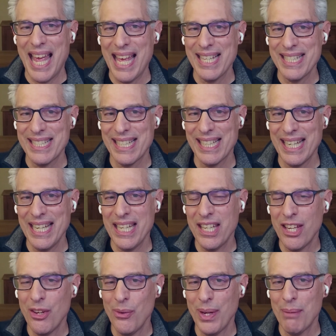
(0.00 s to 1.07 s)
As
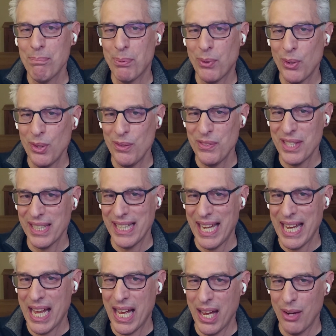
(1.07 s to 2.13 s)
EQ improves in
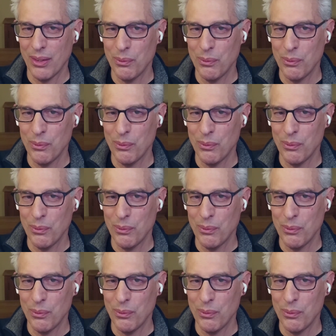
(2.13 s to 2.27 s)
AI,